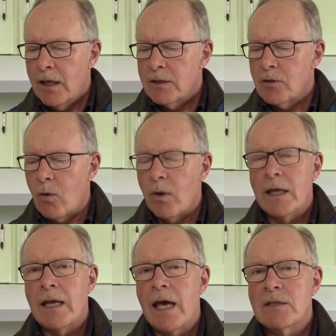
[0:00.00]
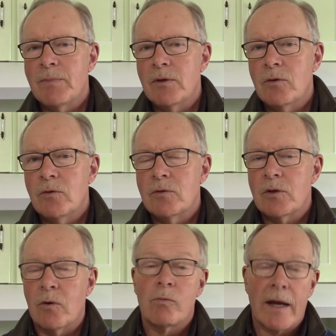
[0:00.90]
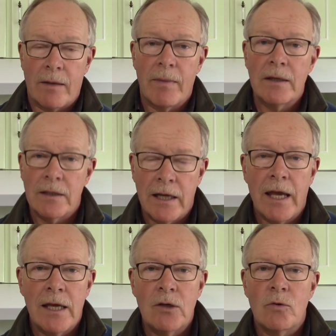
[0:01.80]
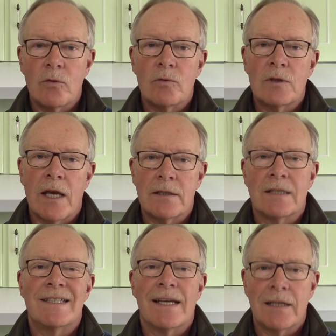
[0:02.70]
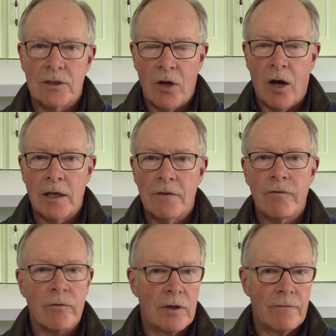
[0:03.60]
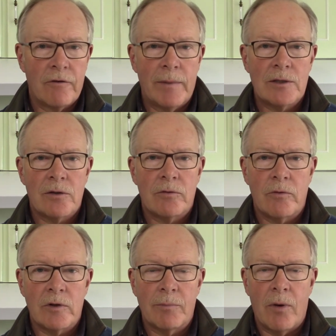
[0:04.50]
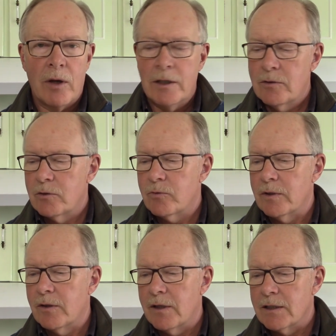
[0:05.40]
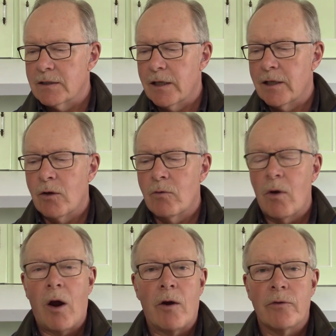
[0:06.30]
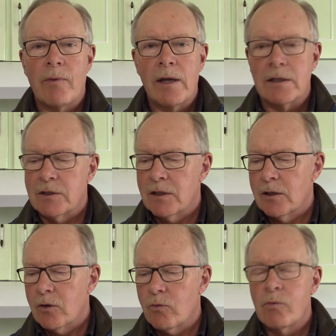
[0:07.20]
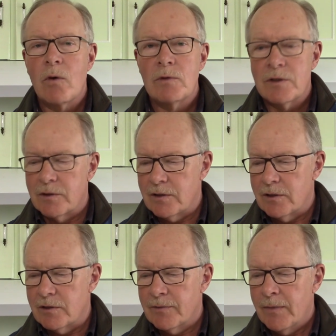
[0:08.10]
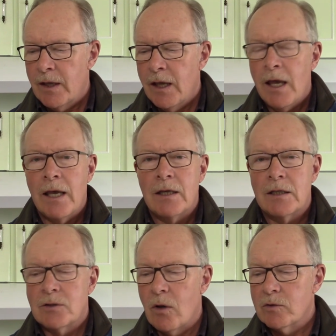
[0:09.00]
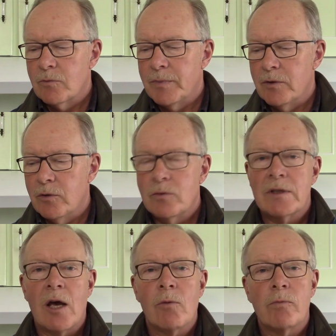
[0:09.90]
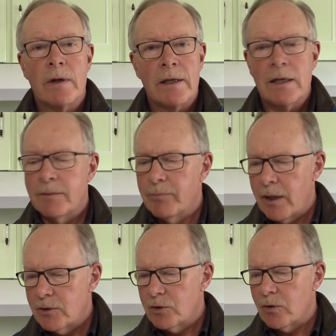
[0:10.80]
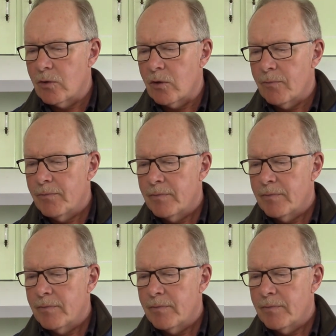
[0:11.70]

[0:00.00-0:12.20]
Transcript: So it has been used or recommended and used as a daily tonic for inflammation throughout the body to treat things like arthritis, Crohn's disease. It has also been used to help regulate blood sugar.